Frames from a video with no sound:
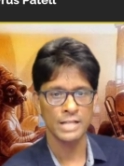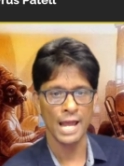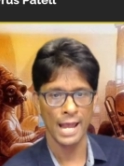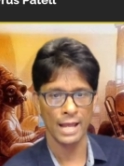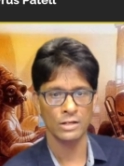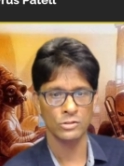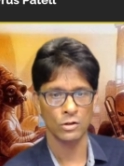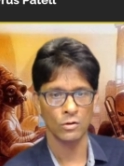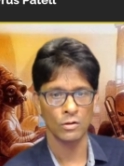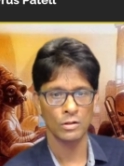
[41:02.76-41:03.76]

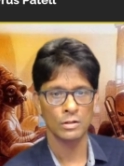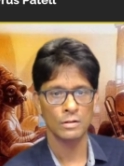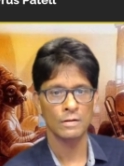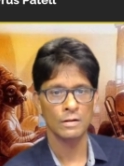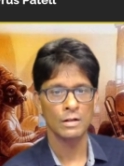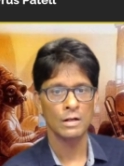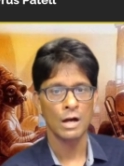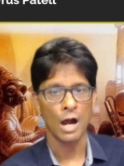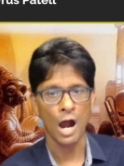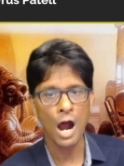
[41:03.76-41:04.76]
handle.
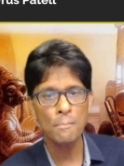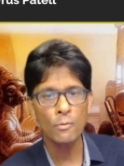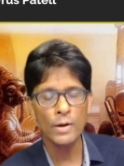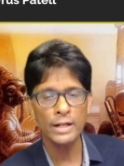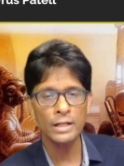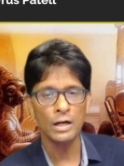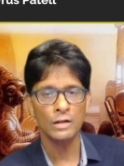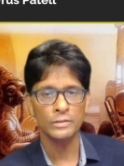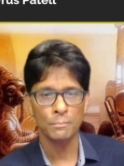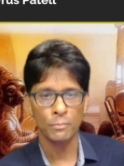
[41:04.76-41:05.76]
Operating
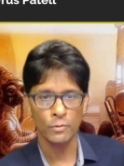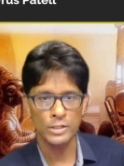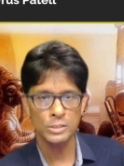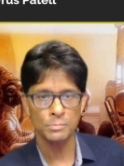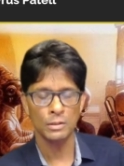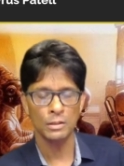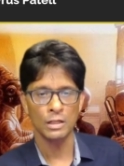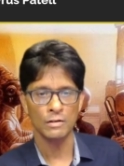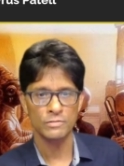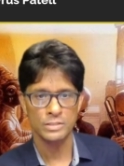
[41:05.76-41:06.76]
on the principle
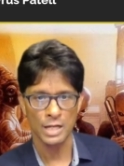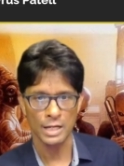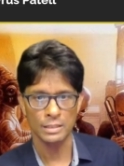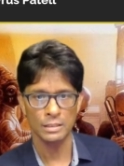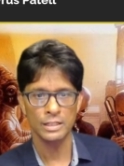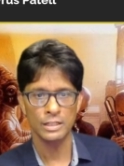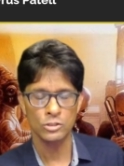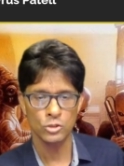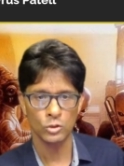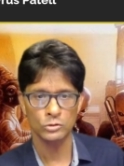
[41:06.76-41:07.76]
of tightly
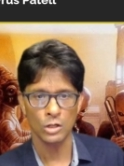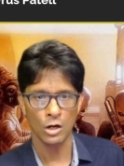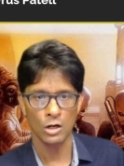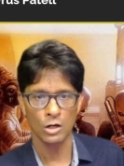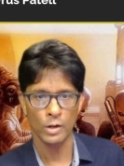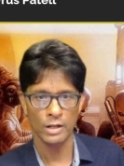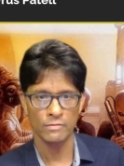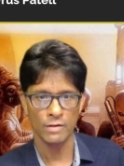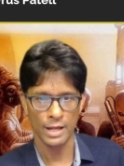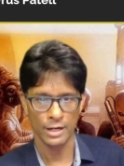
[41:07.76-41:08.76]
controlled arc
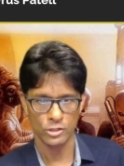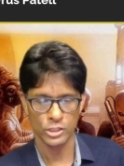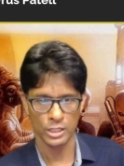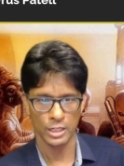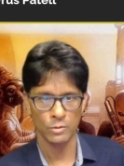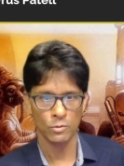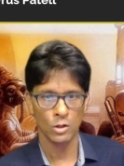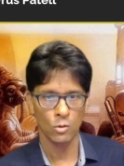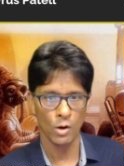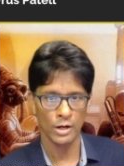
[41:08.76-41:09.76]
wave energy, it
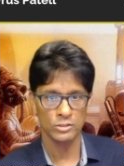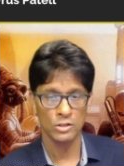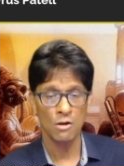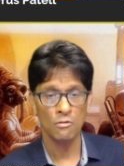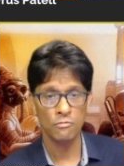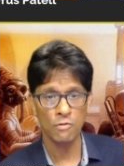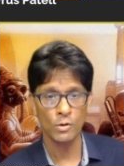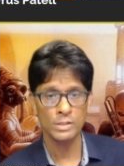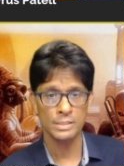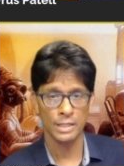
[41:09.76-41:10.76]
requires
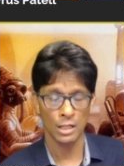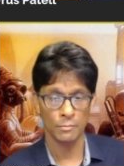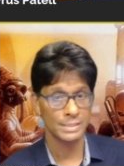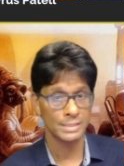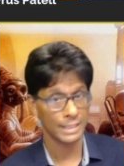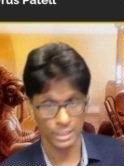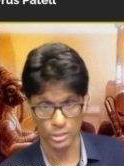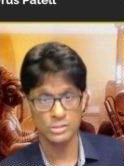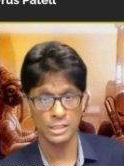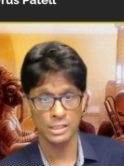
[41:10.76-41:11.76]
focusing elements, and
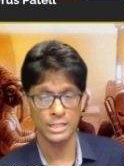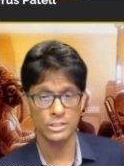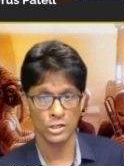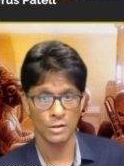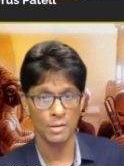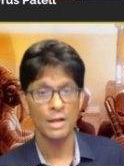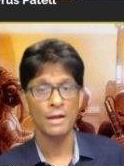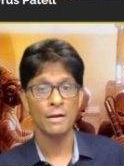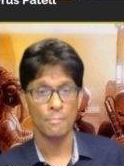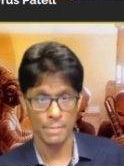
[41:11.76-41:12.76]
here's the key term,
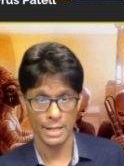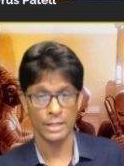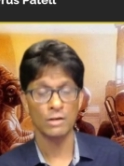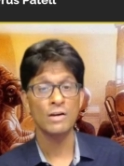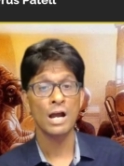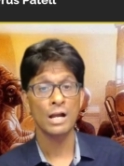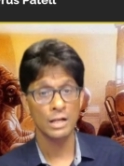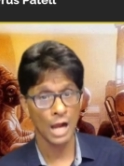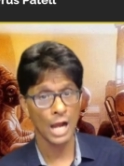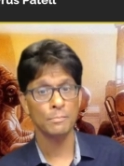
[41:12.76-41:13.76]
made of
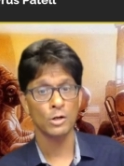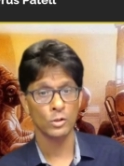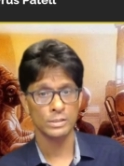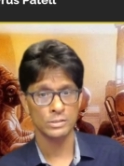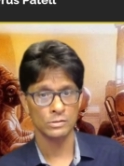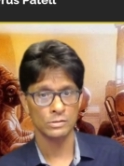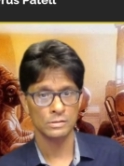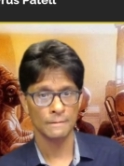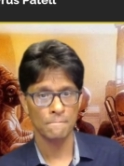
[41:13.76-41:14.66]
kyber crystals.